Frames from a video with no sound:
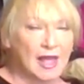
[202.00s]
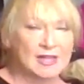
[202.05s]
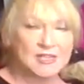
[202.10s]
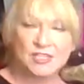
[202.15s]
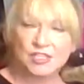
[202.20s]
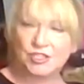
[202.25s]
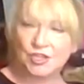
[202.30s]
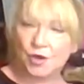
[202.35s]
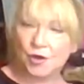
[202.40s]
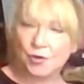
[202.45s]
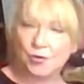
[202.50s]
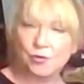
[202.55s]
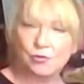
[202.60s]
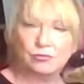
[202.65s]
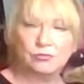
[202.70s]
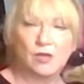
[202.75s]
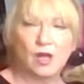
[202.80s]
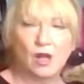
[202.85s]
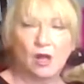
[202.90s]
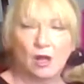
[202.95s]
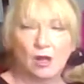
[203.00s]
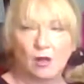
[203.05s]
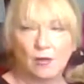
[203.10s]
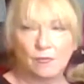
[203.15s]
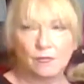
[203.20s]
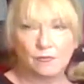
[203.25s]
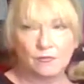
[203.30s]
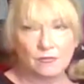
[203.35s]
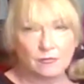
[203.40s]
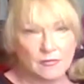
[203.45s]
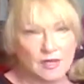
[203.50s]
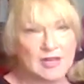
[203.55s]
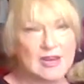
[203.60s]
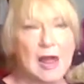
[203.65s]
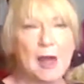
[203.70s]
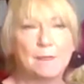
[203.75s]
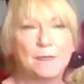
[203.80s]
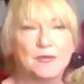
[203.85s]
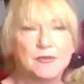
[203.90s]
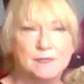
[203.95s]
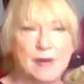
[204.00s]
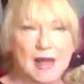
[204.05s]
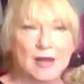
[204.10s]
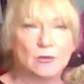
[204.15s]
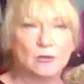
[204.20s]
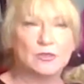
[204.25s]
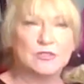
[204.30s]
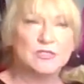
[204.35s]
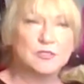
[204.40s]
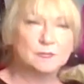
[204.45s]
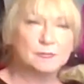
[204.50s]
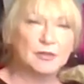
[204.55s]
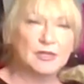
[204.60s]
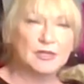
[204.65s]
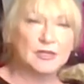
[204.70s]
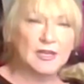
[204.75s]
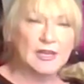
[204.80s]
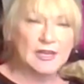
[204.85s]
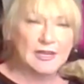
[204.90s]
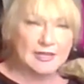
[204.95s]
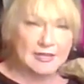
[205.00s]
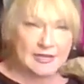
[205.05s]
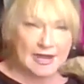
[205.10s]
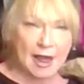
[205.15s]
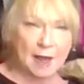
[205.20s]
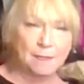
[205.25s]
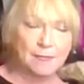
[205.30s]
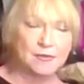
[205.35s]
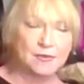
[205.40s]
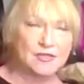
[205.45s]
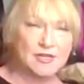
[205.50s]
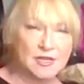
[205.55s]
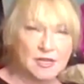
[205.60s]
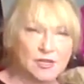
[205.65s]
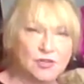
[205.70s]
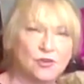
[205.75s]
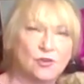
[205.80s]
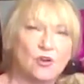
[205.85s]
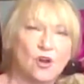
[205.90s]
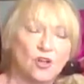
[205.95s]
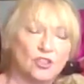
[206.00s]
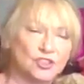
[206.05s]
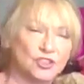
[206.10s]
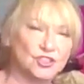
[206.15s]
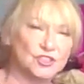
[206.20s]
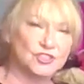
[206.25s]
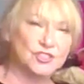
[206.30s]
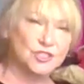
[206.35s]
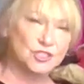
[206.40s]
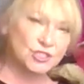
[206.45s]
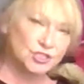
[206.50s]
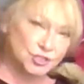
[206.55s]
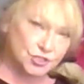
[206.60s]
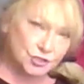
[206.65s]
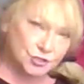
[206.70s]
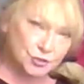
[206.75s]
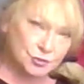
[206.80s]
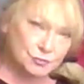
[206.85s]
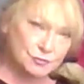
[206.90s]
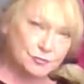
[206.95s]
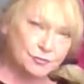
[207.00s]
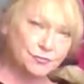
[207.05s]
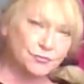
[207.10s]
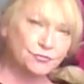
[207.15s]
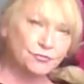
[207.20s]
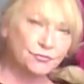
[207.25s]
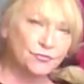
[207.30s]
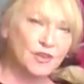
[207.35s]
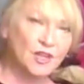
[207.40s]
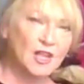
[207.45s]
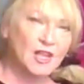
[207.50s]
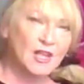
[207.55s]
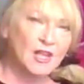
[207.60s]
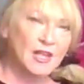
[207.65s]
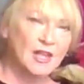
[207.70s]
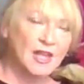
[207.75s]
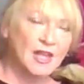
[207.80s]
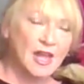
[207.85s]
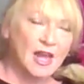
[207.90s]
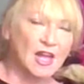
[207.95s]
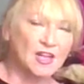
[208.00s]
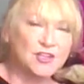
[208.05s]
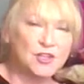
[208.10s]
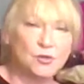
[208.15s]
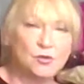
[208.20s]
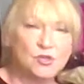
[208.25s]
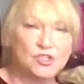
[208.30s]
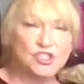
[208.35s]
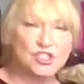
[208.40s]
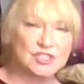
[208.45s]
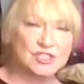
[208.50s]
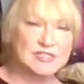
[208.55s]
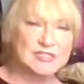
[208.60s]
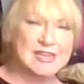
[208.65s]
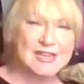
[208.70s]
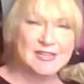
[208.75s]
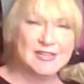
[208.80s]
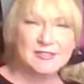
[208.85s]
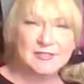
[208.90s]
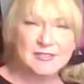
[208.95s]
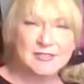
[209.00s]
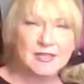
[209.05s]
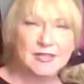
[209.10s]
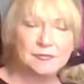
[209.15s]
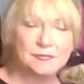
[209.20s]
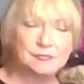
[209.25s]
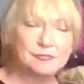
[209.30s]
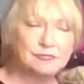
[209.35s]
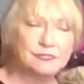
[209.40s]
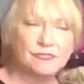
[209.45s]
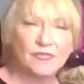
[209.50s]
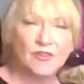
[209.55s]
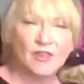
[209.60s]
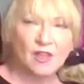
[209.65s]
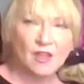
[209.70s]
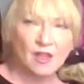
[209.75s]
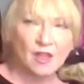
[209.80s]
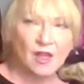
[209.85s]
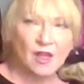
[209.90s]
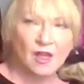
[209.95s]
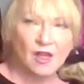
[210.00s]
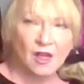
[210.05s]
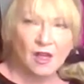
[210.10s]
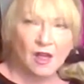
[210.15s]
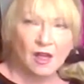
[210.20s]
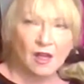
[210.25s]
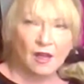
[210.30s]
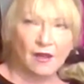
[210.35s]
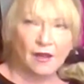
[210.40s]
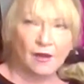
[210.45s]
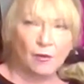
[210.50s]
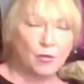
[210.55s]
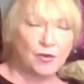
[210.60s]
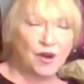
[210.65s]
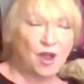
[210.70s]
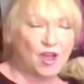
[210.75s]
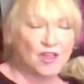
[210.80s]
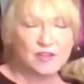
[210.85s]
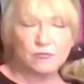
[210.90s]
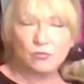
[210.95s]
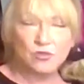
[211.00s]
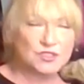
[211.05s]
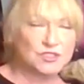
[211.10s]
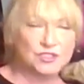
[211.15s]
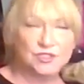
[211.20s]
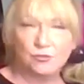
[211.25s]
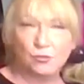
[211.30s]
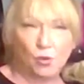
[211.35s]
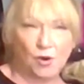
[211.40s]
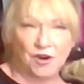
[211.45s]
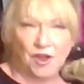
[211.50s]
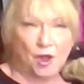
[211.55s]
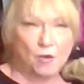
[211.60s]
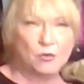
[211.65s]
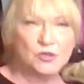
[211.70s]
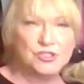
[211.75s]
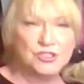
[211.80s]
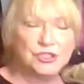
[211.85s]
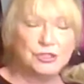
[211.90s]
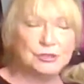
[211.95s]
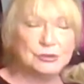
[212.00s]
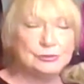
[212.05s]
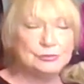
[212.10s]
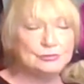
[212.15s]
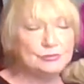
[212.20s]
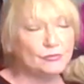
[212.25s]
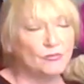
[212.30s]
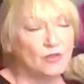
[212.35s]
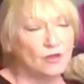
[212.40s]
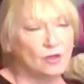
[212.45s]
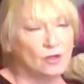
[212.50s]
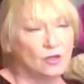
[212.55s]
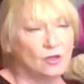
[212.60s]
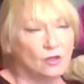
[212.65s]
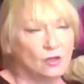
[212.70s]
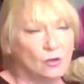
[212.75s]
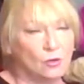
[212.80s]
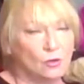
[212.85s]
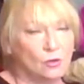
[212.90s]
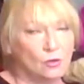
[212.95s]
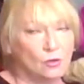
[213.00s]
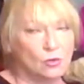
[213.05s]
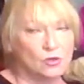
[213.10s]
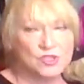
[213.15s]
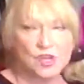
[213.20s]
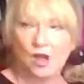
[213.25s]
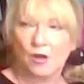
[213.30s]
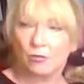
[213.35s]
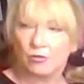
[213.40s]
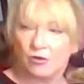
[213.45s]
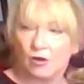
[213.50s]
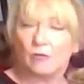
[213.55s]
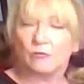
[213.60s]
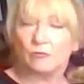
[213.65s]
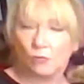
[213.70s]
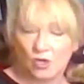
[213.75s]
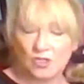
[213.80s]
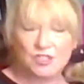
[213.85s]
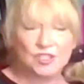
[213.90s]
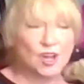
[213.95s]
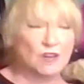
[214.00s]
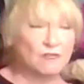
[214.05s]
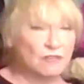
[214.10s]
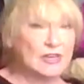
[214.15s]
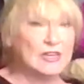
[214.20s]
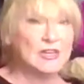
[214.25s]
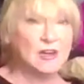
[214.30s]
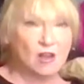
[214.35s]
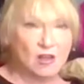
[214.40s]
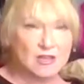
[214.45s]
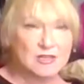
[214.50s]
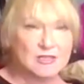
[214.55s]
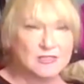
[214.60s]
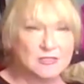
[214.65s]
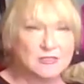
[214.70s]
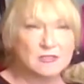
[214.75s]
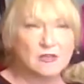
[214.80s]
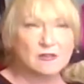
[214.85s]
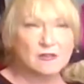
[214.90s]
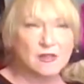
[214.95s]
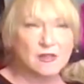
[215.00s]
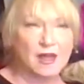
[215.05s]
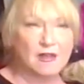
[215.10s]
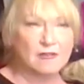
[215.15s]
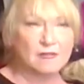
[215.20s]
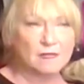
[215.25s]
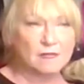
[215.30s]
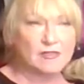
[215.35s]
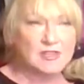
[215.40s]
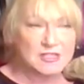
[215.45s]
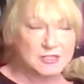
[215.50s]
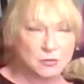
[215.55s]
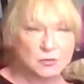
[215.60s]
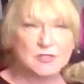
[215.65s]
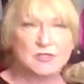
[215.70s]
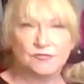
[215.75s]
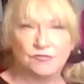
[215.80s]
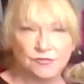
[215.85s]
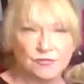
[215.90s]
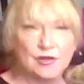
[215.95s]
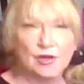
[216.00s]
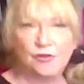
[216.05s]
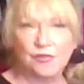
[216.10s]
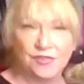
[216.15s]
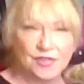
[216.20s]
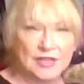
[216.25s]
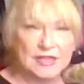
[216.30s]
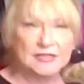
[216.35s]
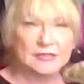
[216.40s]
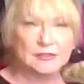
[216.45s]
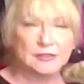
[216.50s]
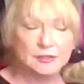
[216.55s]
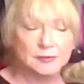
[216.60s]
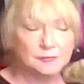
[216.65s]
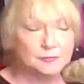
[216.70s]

so it happened backwards, but it can happen in your consciousness too. And you could just test it. What I would do was once I realized that this was a real thing,